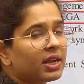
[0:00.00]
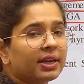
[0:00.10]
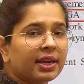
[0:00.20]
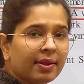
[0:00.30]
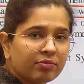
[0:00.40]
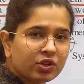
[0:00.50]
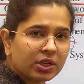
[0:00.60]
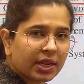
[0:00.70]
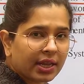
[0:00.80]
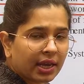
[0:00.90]
under
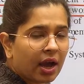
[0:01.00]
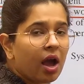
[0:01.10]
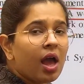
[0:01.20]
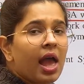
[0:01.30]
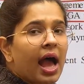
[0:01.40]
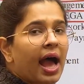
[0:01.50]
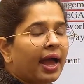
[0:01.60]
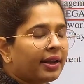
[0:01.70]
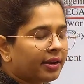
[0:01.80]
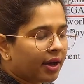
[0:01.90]
MGNREGA,
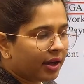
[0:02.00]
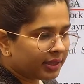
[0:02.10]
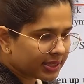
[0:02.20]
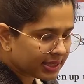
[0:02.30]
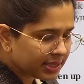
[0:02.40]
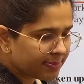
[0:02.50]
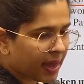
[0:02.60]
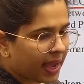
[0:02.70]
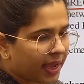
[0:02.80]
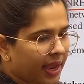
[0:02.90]
and this is
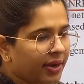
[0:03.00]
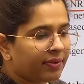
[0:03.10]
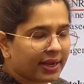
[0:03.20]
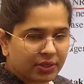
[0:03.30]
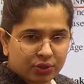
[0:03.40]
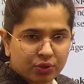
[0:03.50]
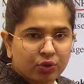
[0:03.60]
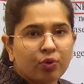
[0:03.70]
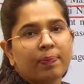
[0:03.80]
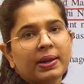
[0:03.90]
my advice to
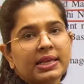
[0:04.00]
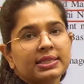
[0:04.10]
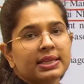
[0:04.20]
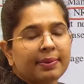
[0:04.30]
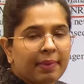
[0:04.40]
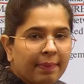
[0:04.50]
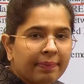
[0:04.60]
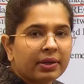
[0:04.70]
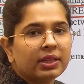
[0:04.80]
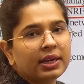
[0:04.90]
you. Please
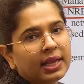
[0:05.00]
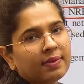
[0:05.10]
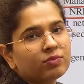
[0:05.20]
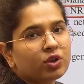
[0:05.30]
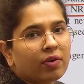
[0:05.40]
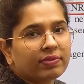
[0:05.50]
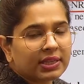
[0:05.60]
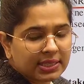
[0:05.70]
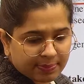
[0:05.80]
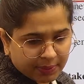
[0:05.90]
remember the names of
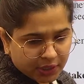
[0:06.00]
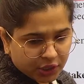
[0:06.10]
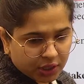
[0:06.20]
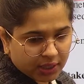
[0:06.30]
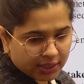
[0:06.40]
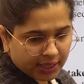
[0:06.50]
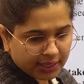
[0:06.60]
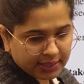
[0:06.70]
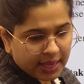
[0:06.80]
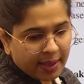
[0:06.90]
these particular
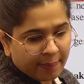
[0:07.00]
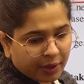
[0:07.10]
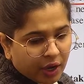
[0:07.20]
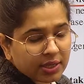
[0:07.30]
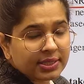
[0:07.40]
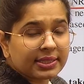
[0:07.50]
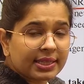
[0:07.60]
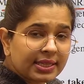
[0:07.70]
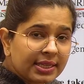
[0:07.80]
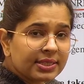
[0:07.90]
things, because
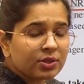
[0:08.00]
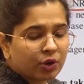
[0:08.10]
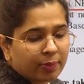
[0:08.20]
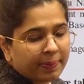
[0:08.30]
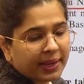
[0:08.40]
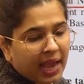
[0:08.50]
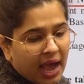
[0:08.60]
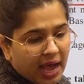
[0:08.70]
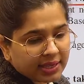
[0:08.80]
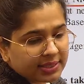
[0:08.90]
these could be
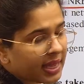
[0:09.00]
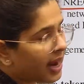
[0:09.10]
asked